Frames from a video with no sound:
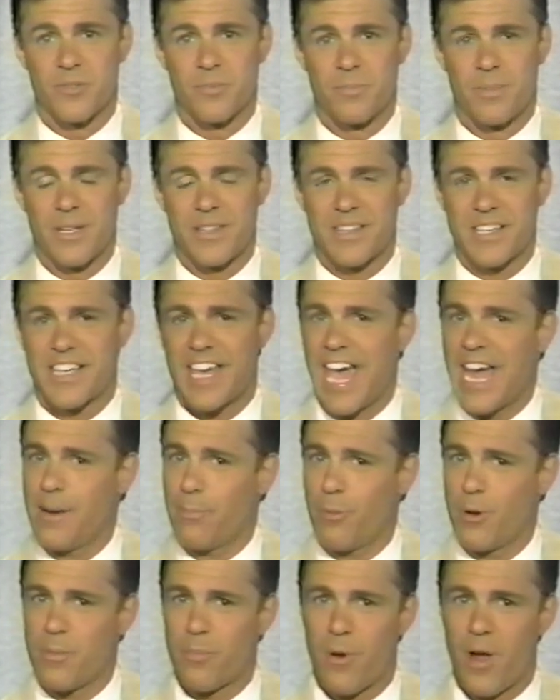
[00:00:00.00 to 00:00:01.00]
But the
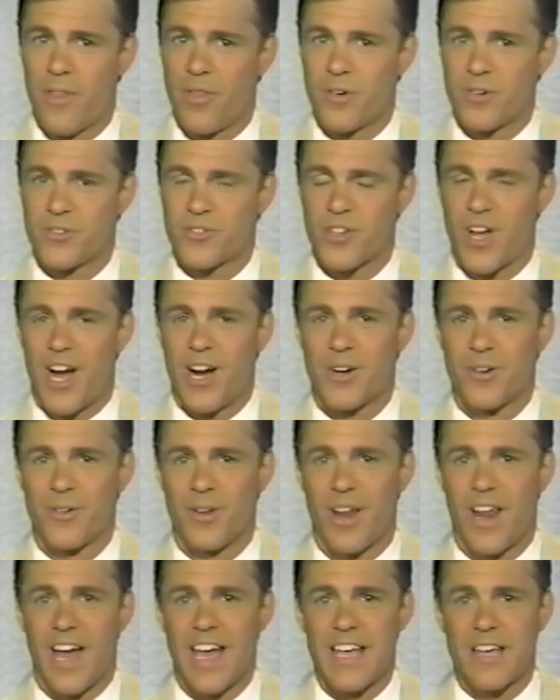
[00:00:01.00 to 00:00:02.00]
Cabre brothers
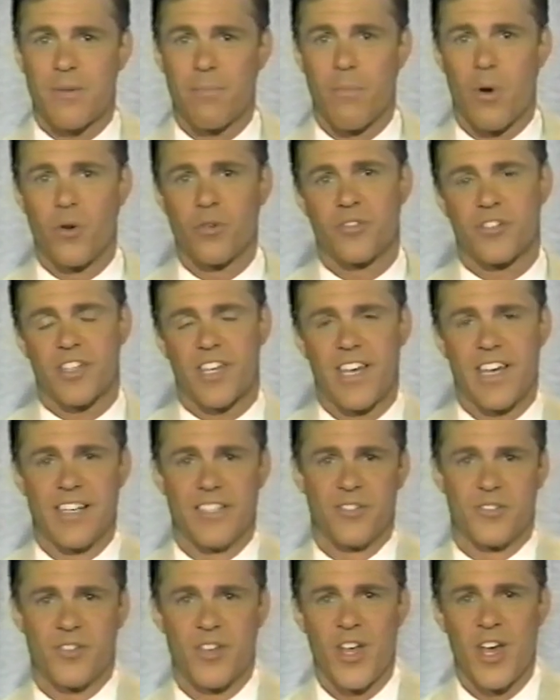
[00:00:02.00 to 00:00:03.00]
aren't like most
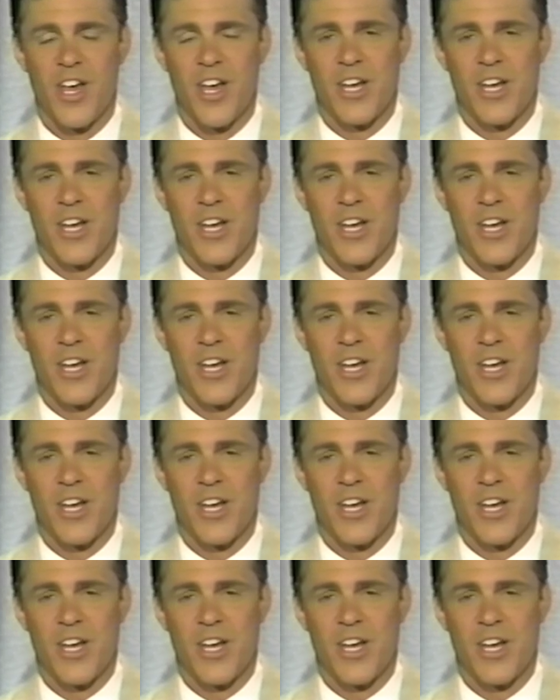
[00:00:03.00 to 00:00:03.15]
kids.